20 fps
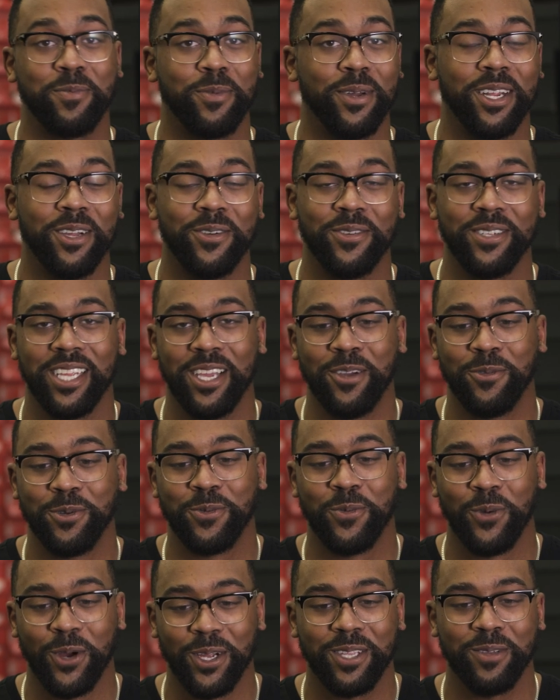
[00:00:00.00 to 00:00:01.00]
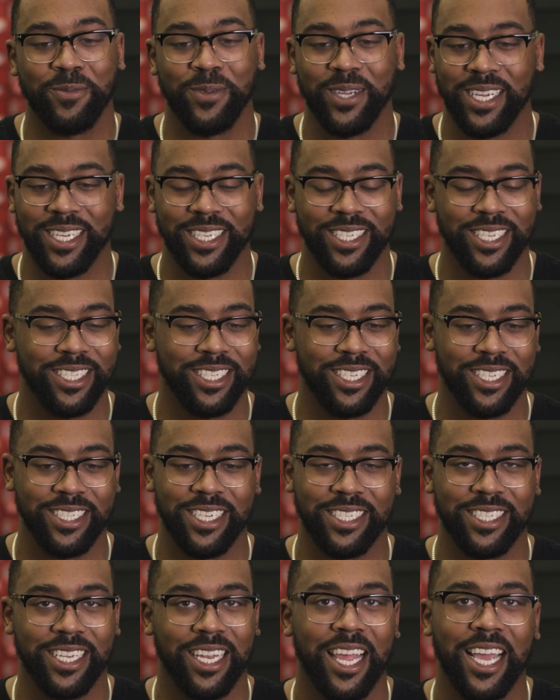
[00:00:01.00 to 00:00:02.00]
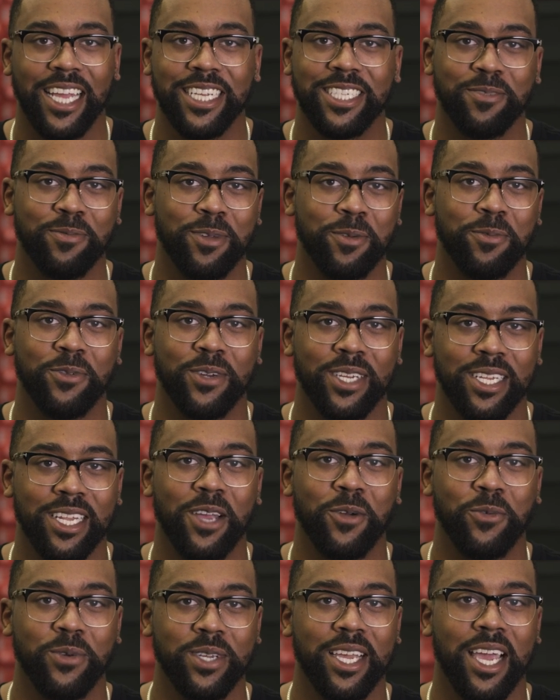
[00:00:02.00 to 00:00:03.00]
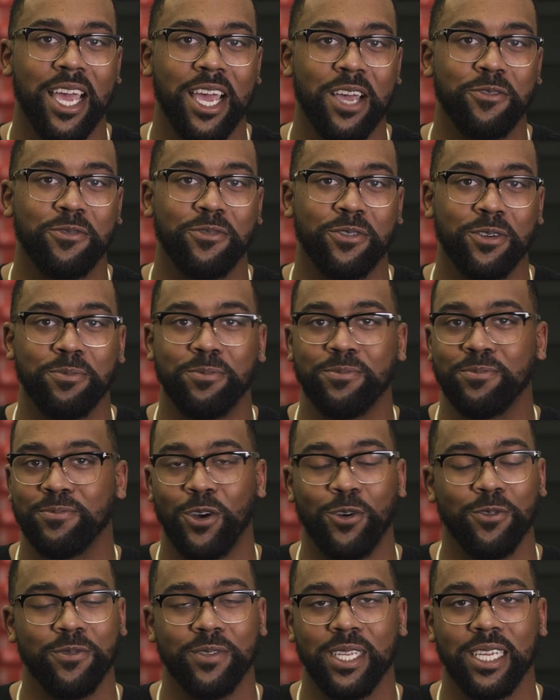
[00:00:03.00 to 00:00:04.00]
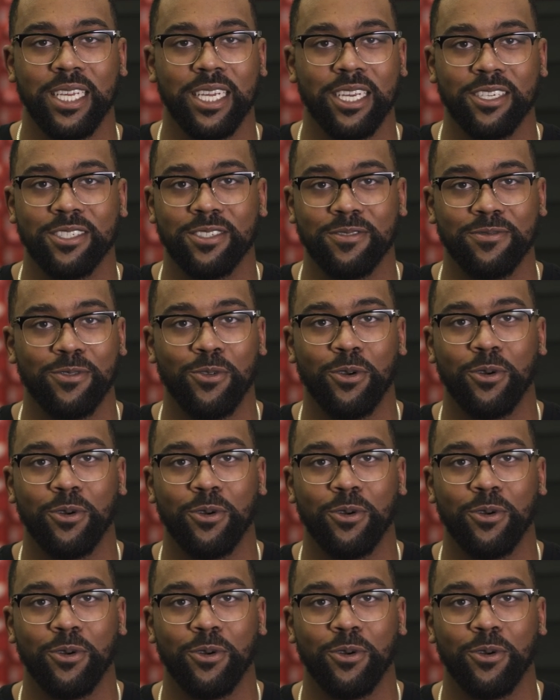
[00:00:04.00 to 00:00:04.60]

but it was it was worth it because it's just a lasting memory that we have from over the years of